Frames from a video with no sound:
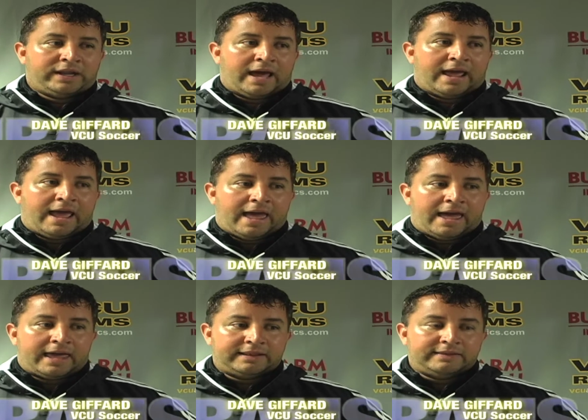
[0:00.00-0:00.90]
kind of
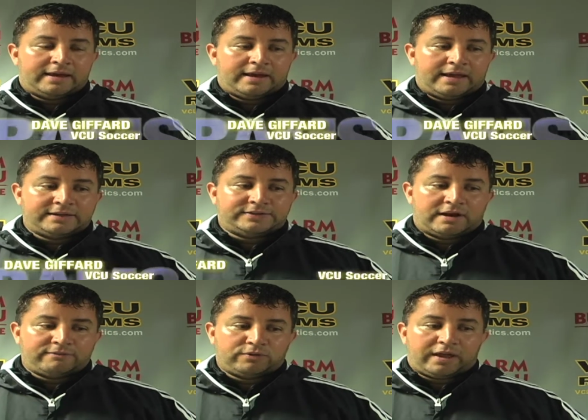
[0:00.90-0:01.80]
had uh, had
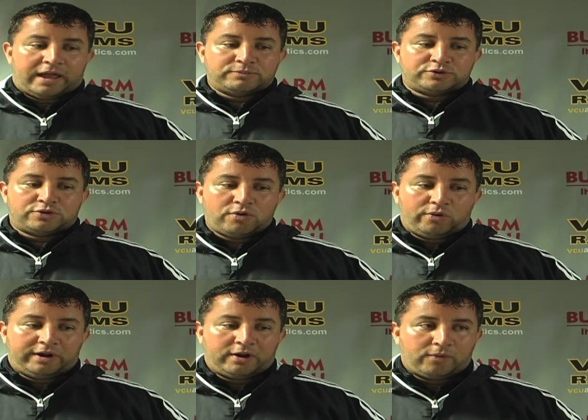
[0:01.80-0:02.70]
several games in a row
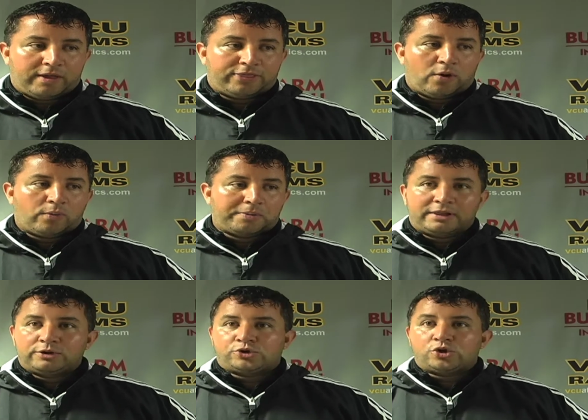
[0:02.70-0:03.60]
here where I thought we were a
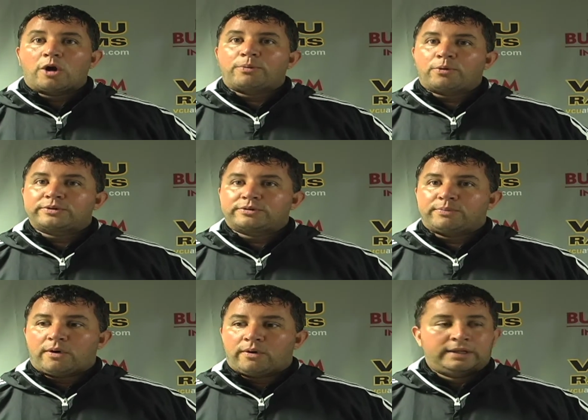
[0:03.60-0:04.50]
little sharper with the
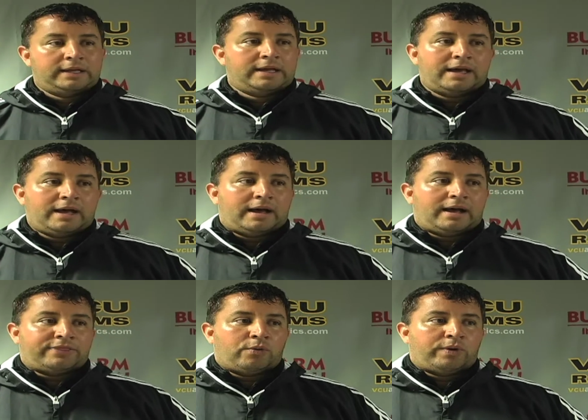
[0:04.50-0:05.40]
ball. Uh,
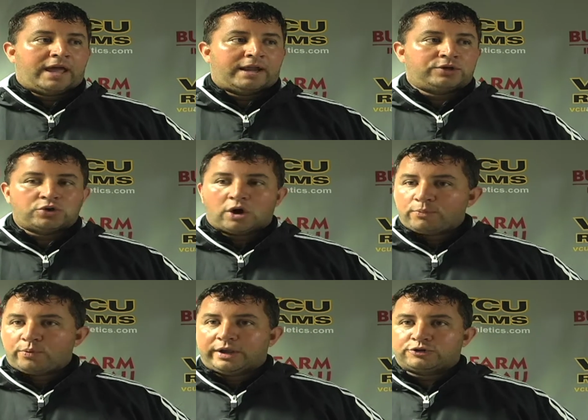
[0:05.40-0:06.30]
I thought we'd had a
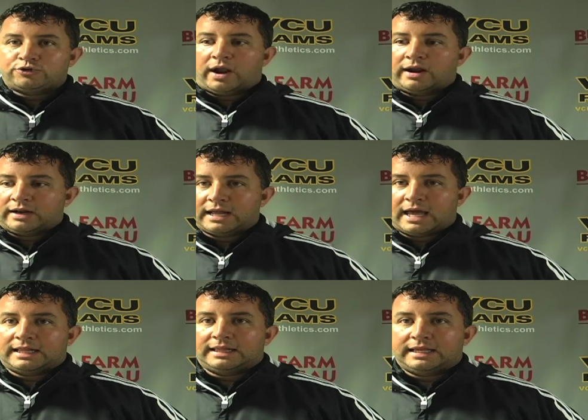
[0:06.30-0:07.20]
sharp week of training,
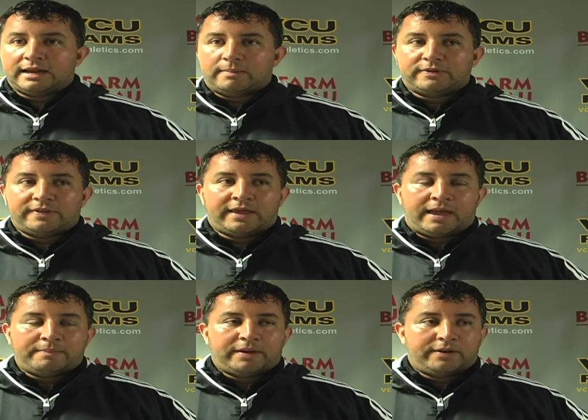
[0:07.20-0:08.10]
kind of leading up to the
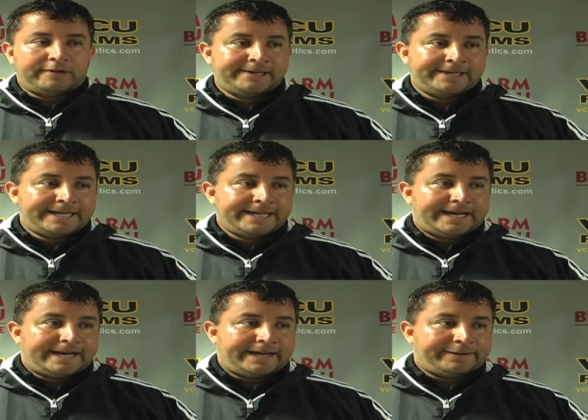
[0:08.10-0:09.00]
game here.
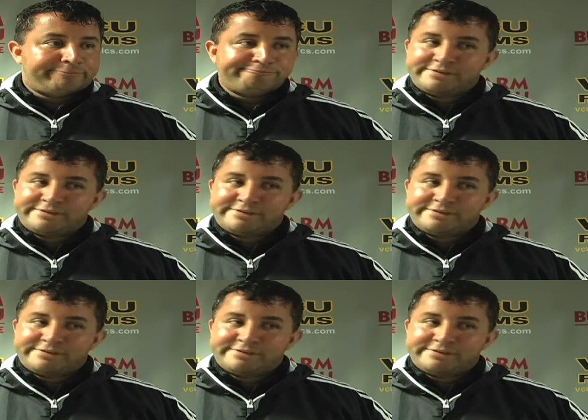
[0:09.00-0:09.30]
Um,